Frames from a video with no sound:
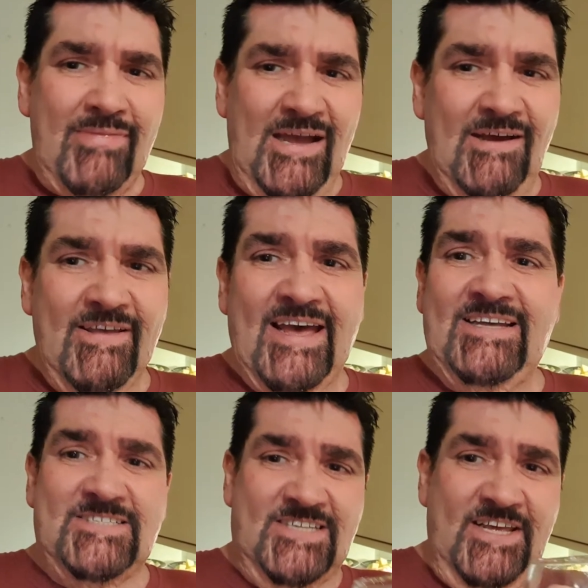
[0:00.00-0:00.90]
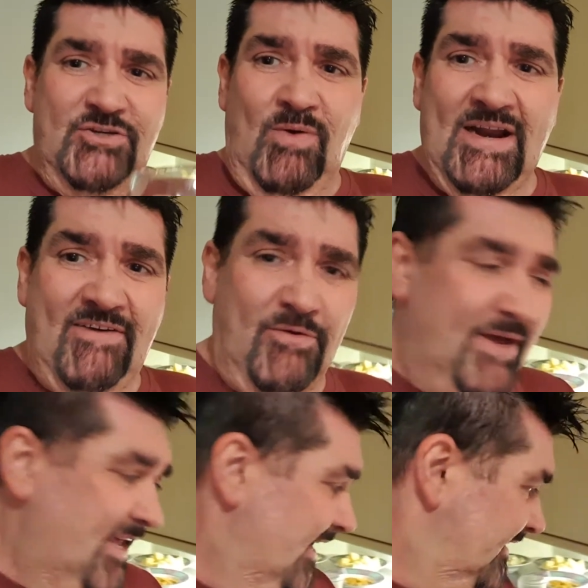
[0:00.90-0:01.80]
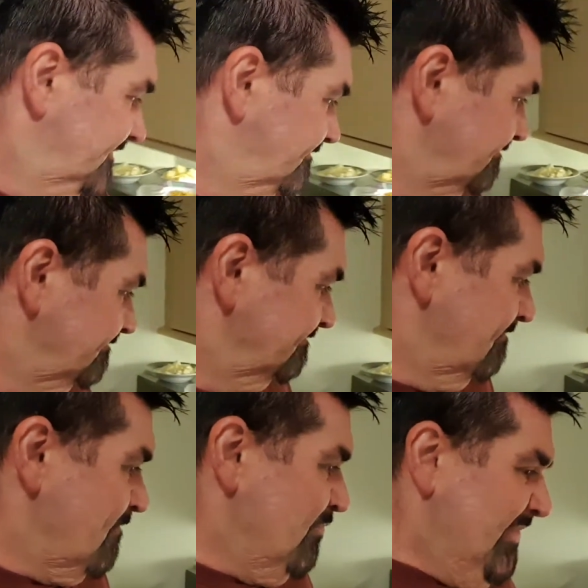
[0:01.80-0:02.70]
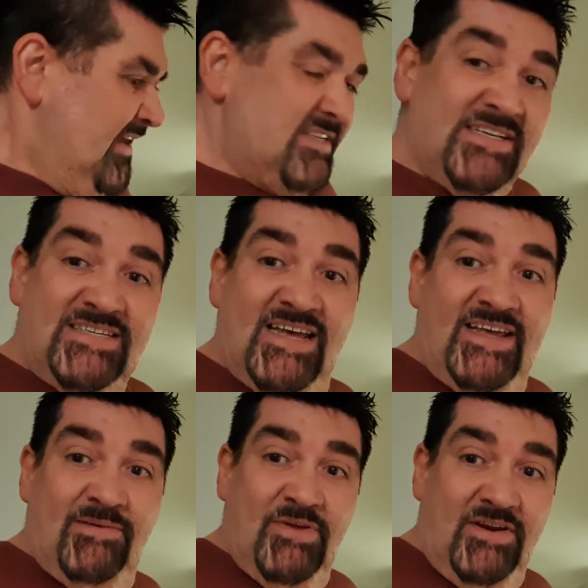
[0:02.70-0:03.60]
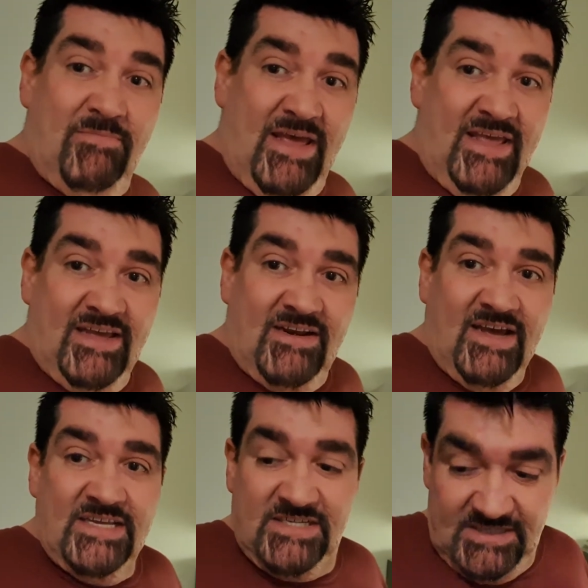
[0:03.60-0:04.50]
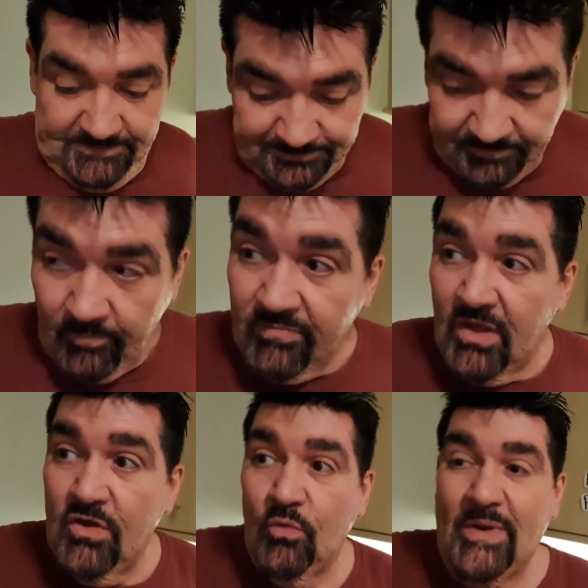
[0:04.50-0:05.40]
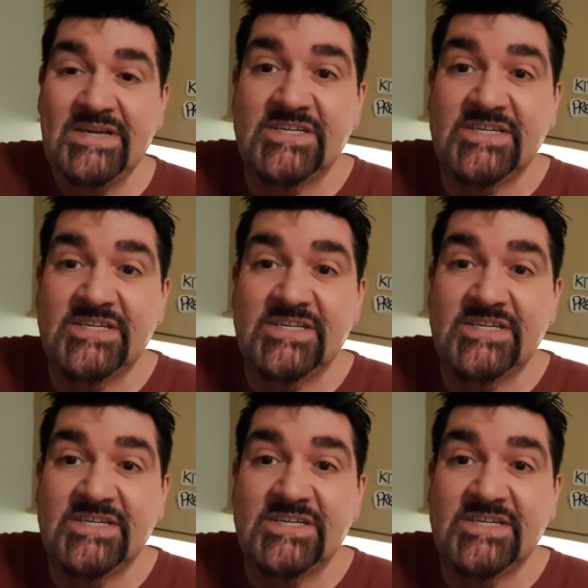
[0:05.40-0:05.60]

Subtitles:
Okay, stage 1 out the way. So today I'm going to make a nice winter